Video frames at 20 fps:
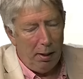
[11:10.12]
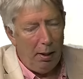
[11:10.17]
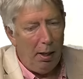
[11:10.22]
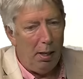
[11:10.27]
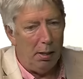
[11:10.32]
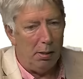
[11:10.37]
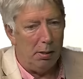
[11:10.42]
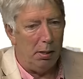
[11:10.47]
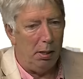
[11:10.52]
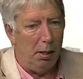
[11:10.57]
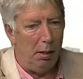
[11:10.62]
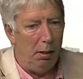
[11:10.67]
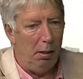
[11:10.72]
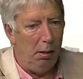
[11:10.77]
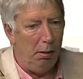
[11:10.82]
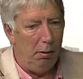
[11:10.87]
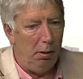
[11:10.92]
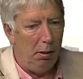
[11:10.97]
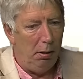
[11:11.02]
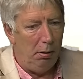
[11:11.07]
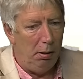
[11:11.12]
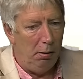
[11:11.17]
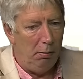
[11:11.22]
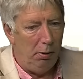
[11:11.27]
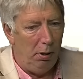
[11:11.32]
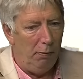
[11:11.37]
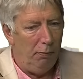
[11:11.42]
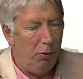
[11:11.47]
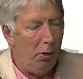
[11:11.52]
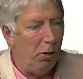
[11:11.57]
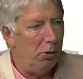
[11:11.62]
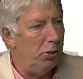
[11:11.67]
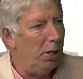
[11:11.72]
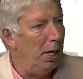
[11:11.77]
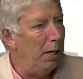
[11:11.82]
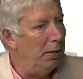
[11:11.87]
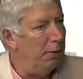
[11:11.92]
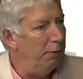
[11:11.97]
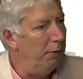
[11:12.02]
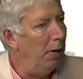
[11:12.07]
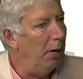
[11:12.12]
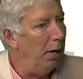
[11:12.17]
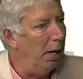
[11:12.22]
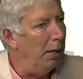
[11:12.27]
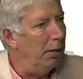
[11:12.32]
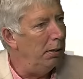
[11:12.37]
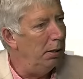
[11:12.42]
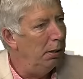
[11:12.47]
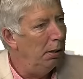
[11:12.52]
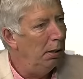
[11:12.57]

is that you've crossed that divide.